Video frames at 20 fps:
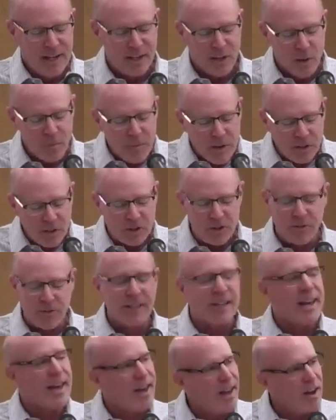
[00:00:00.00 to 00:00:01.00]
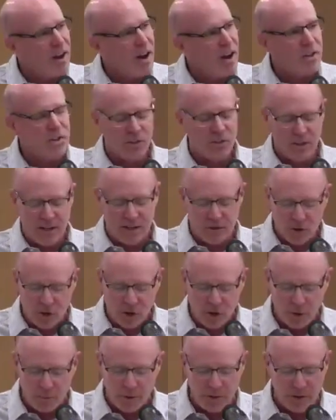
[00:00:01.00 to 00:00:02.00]
In the midst of the chaos and
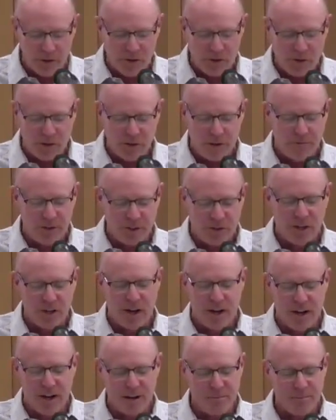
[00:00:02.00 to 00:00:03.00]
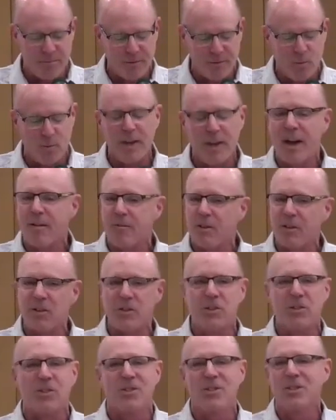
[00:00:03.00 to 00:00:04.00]
turbulence of the time, we have
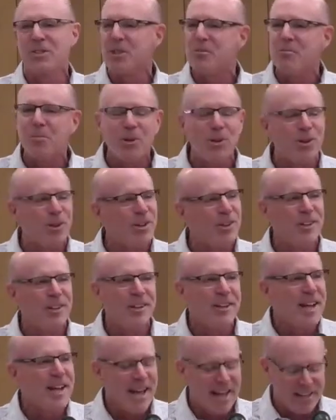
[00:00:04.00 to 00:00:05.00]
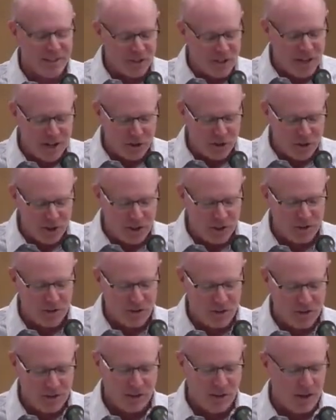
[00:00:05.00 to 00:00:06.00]
this simple and touching
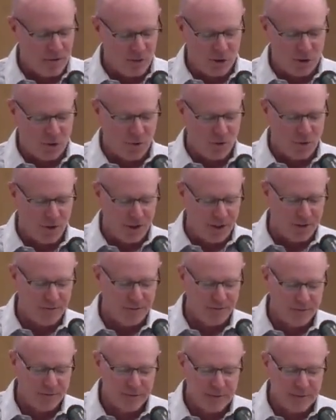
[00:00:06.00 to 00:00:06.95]
love story.